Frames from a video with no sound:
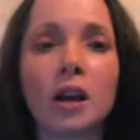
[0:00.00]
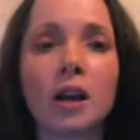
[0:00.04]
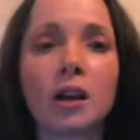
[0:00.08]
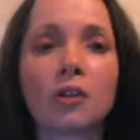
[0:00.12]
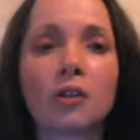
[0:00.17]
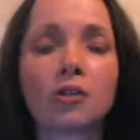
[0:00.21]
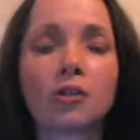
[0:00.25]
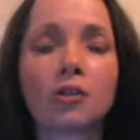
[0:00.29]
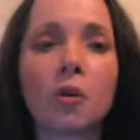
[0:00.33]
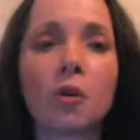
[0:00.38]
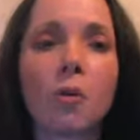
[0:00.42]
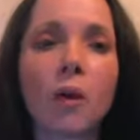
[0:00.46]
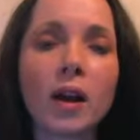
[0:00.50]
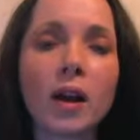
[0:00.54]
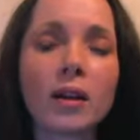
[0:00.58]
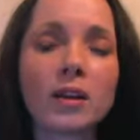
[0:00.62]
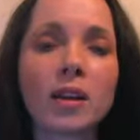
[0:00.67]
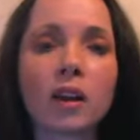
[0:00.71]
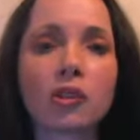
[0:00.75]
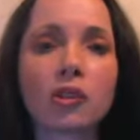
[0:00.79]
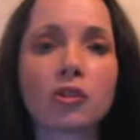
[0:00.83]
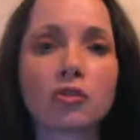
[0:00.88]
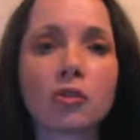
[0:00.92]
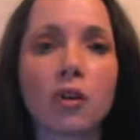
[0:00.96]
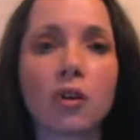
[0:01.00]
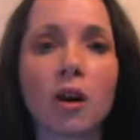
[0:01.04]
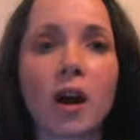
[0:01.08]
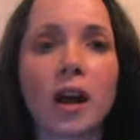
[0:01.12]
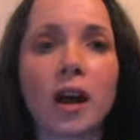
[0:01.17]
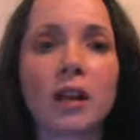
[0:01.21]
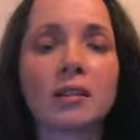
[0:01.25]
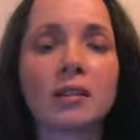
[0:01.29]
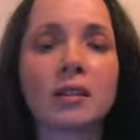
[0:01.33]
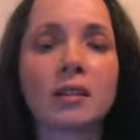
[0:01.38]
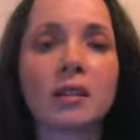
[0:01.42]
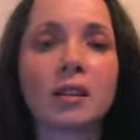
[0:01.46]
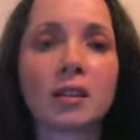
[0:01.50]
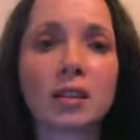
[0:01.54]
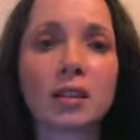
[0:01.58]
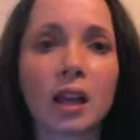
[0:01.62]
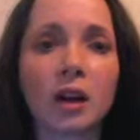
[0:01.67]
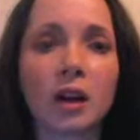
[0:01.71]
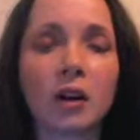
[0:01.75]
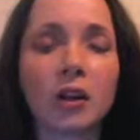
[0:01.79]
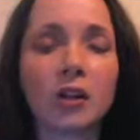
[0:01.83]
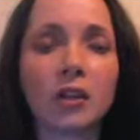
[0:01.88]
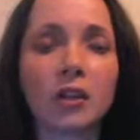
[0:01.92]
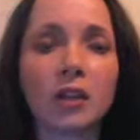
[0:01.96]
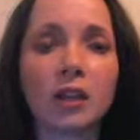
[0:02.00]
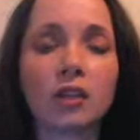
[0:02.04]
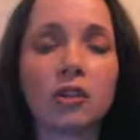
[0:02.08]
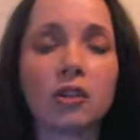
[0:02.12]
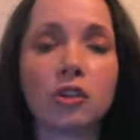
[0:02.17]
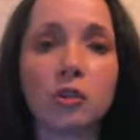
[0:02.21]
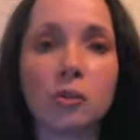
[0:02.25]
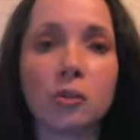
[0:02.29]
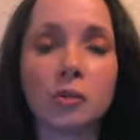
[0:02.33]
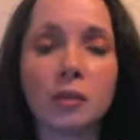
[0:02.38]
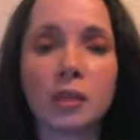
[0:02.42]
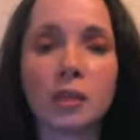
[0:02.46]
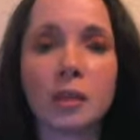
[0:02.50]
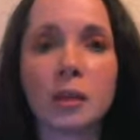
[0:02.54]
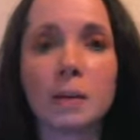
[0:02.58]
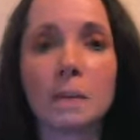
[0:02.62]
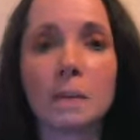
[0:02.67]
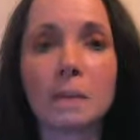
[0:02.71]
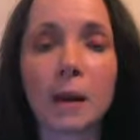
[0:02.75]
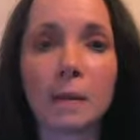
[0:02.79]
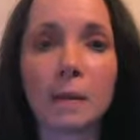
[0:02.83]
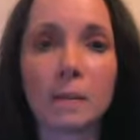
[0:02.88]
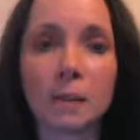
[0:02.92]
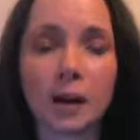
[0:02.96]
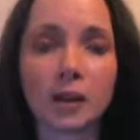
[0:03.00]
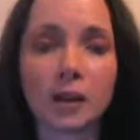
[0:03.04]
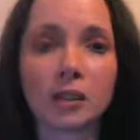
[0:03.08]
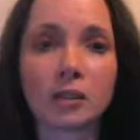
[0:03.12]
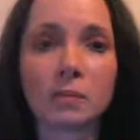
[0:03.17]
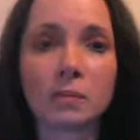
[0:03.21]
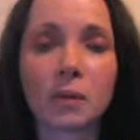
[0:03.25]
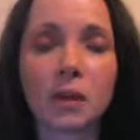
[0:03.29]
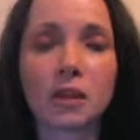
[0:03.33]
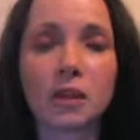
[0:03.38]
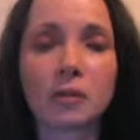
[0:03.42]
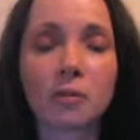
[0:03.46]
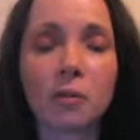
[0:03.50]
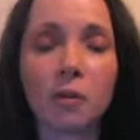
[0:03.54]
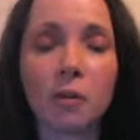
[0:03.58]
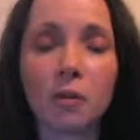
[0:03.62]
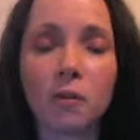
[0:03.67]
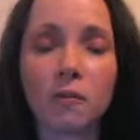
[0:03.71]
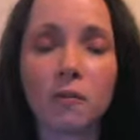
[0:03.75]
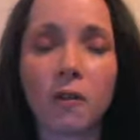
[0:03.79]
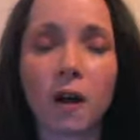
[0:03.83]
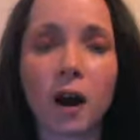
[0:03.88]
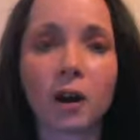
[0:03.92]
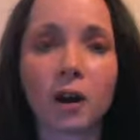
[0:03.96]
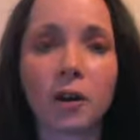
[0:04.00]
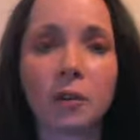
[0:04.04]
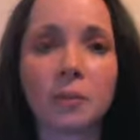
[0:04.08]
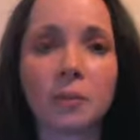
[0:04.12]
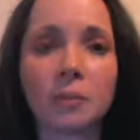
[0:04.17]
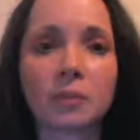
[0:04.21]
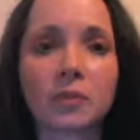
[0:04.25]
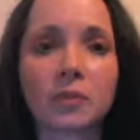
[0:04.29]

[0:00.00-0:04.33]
so why not try to sell things using my Myspace profile?